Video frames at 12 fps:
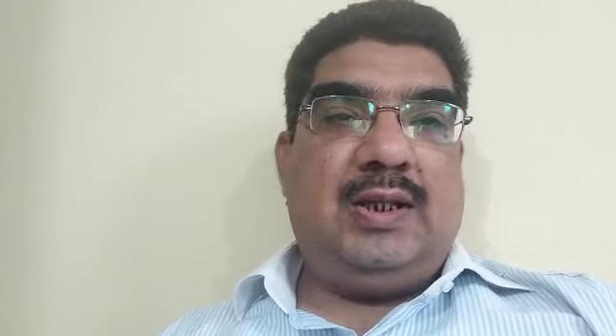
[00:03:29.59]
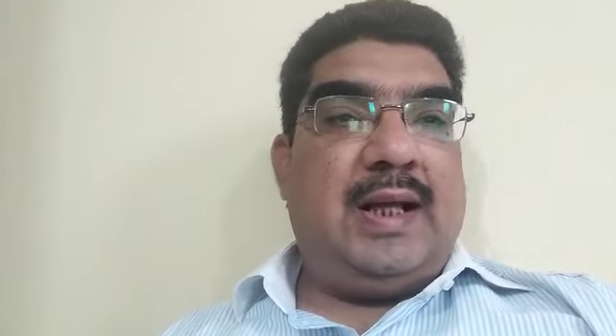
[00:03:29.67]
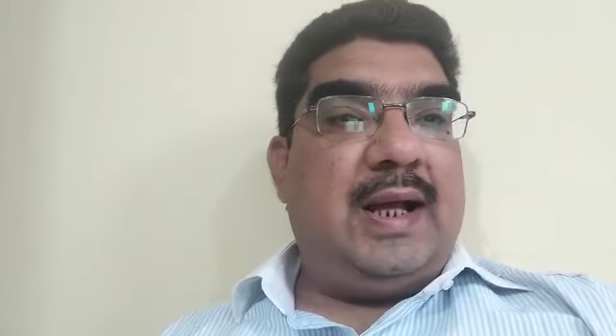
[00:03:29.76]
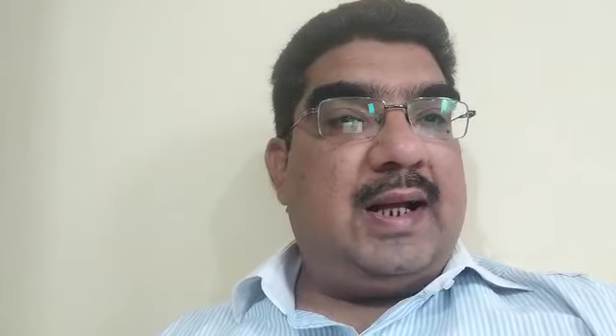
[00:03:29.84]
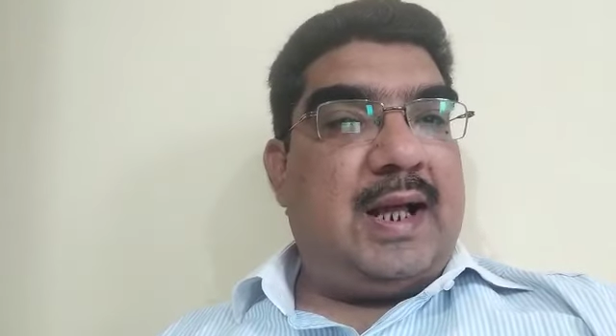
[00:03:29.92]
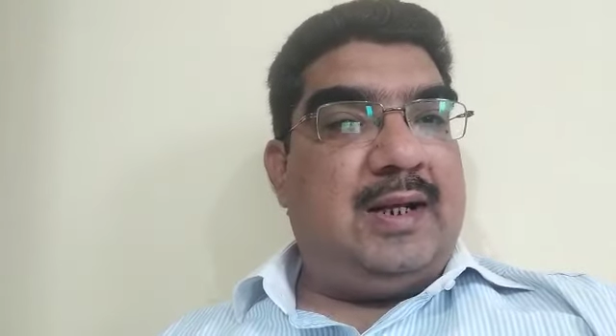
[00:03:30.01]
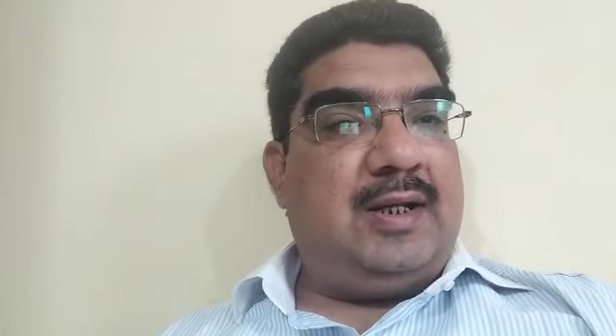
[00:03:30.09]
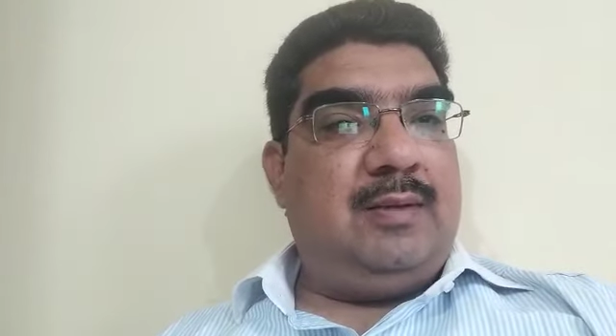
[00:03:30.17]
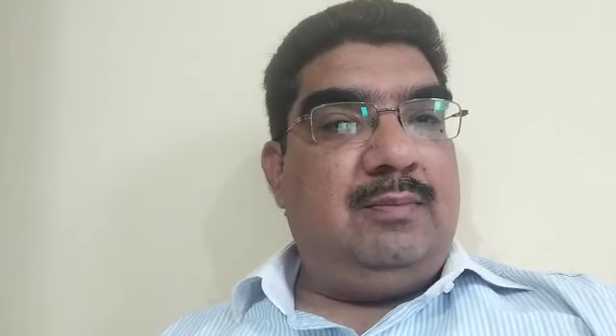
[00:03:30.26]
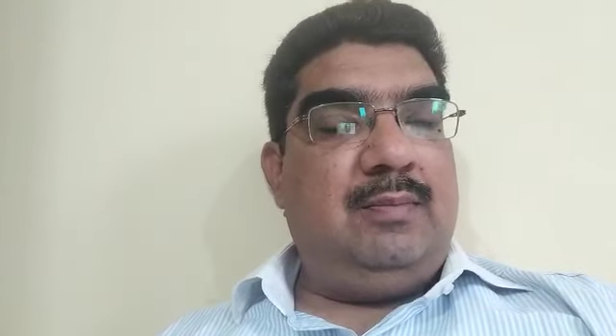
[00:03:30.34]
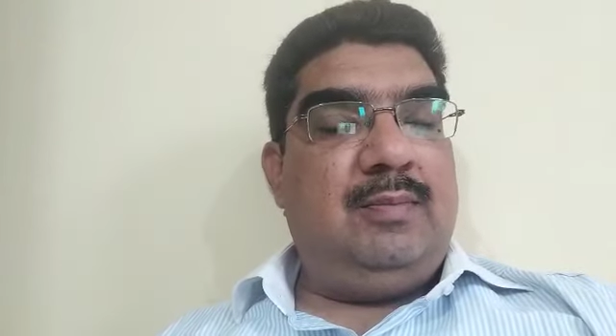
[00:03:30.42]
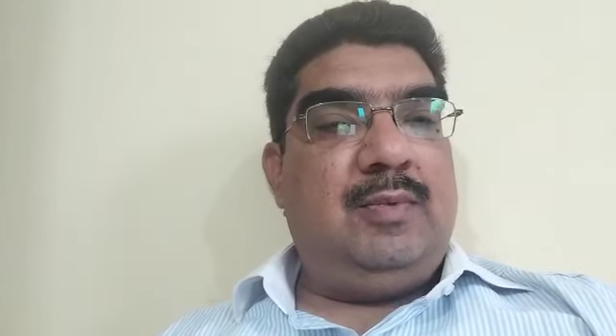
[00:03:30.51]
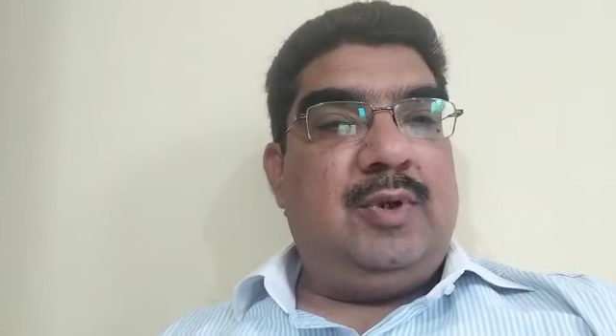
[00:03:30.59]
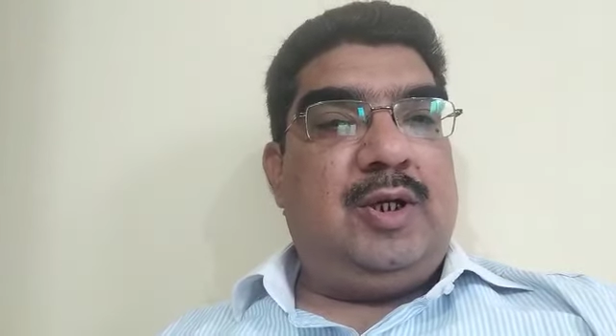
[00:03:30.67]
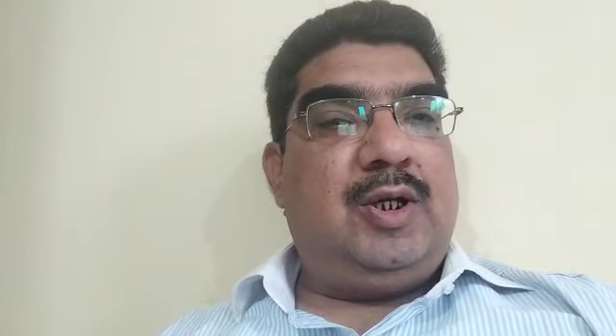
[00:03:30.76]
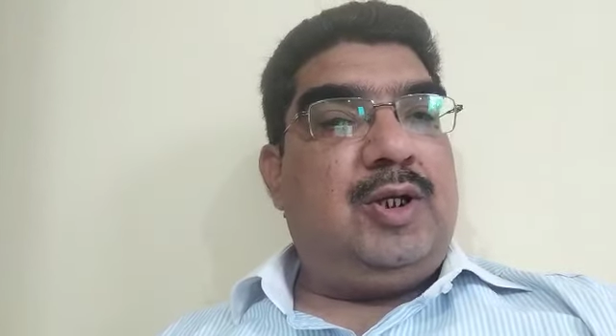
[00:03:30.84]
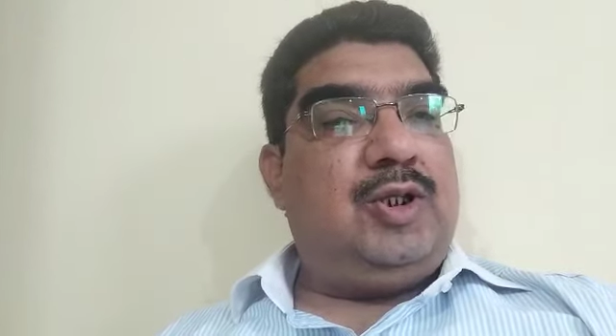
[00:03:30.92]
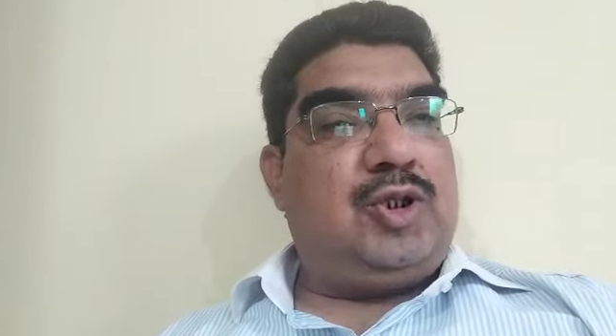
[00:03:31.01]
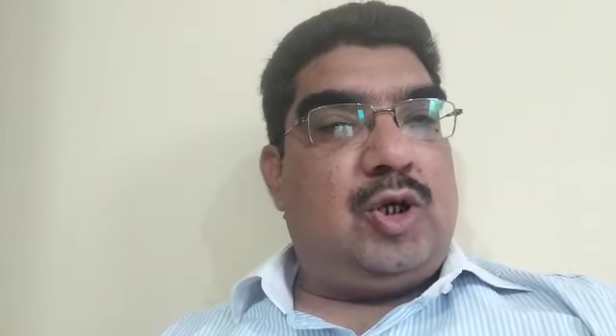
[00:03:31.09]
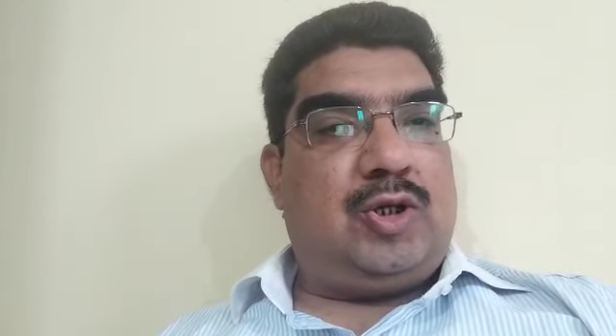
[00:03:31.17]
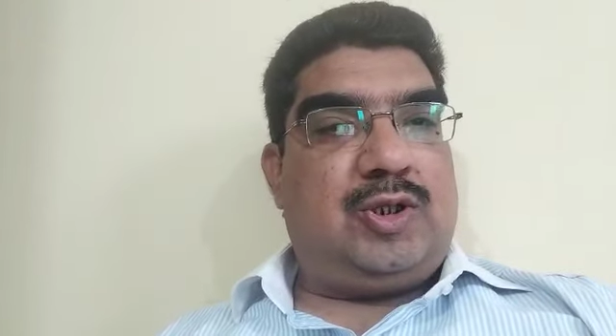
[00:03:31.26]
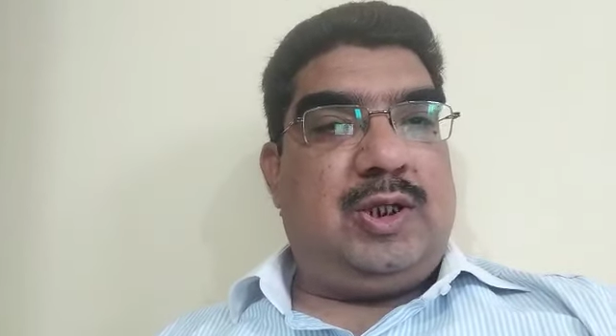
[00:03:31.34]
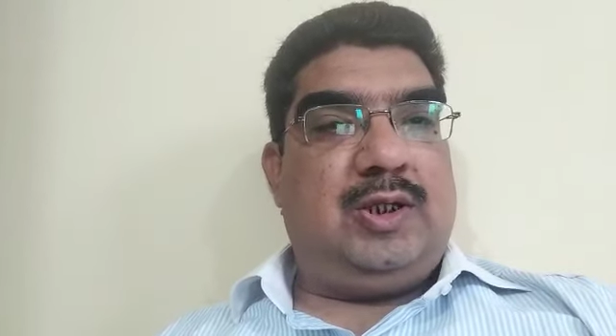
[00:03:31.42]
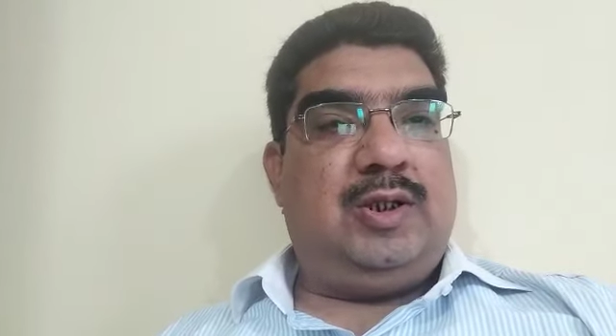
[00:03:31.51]
that item
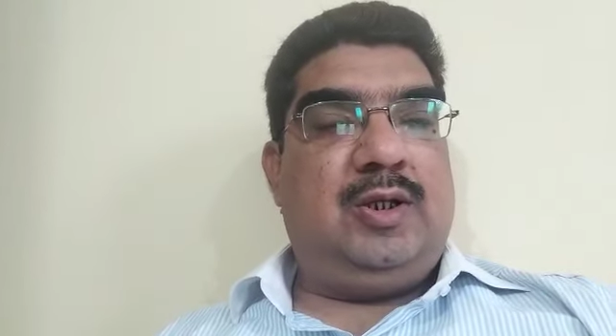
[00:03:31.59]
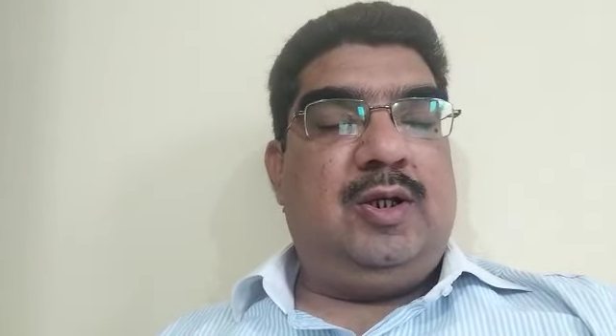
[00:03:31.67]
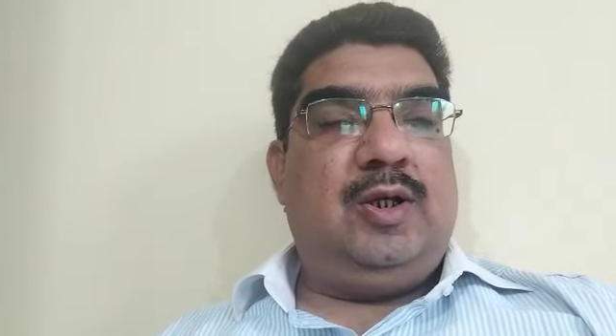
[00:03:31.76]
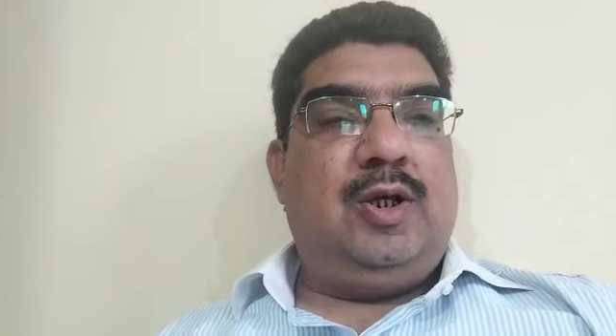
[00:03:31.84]
resources.